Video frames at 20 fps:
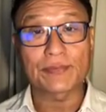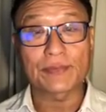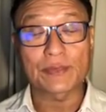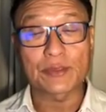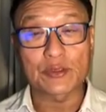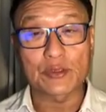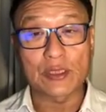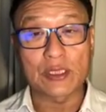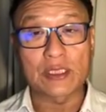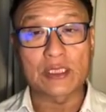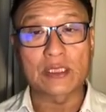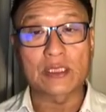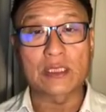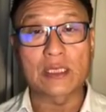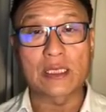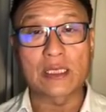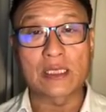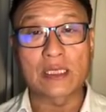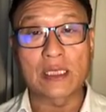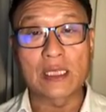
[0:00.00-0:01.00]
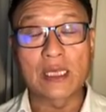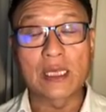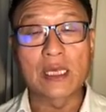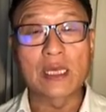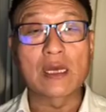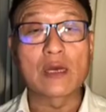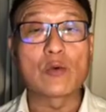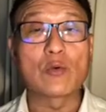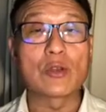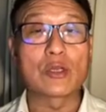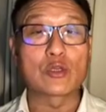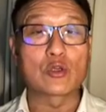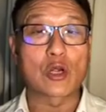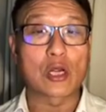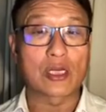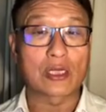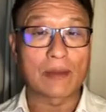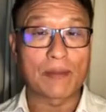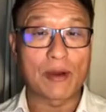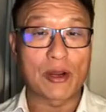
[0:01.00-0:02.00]
So it, it we
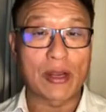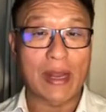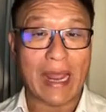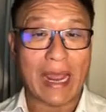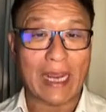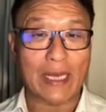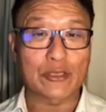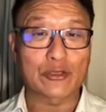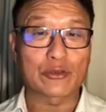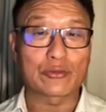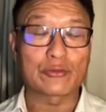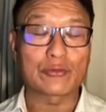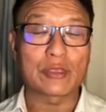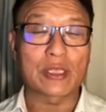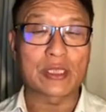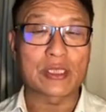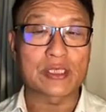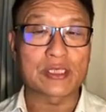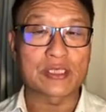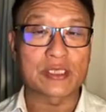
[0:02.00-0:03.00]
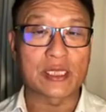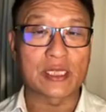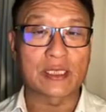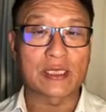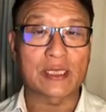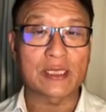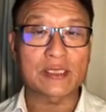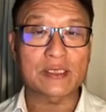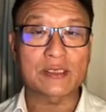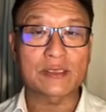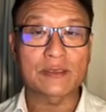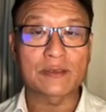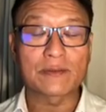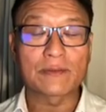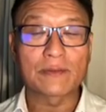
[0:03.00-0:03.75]
talked about action and stillness.